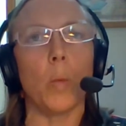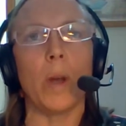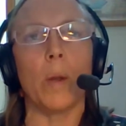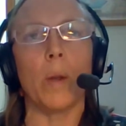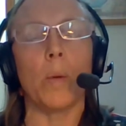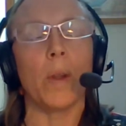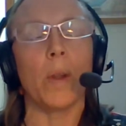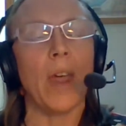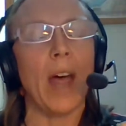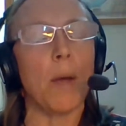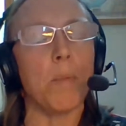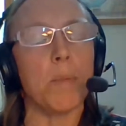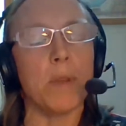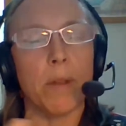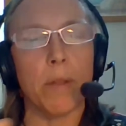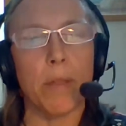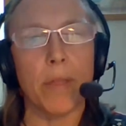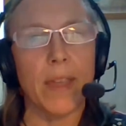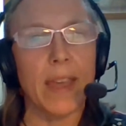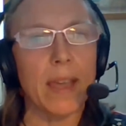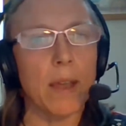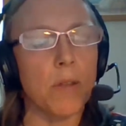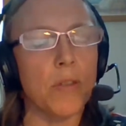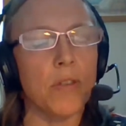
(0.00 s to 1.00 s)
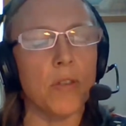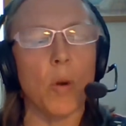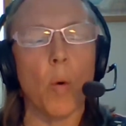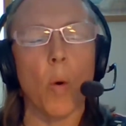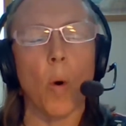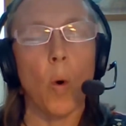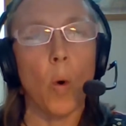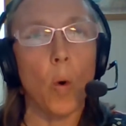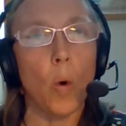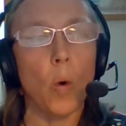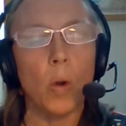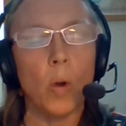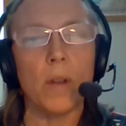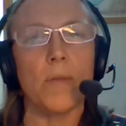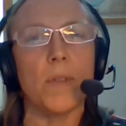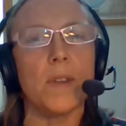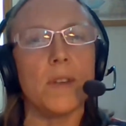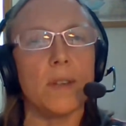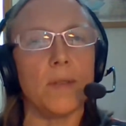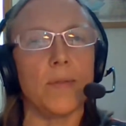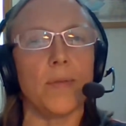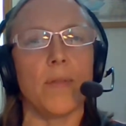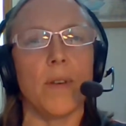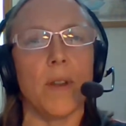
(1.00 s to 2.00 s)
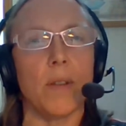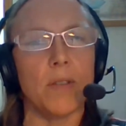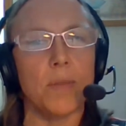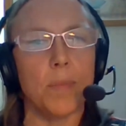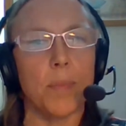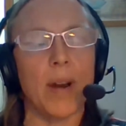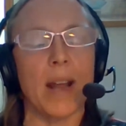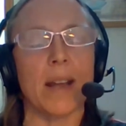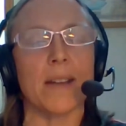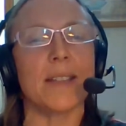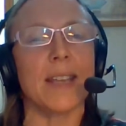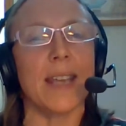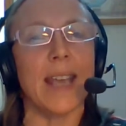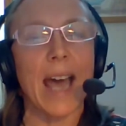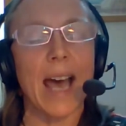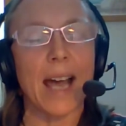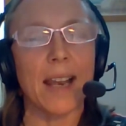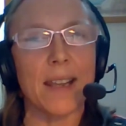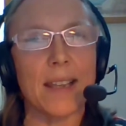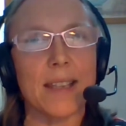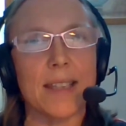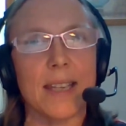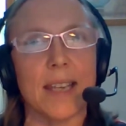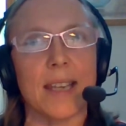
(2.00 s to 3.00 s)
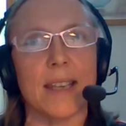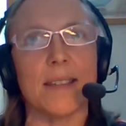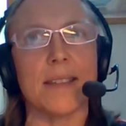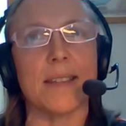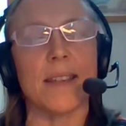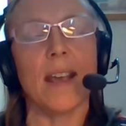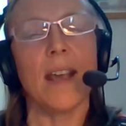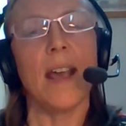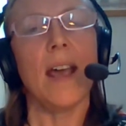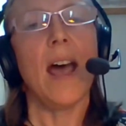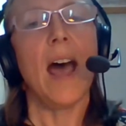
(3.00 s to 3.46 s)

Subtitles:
We will help you think through all of the different practicalities,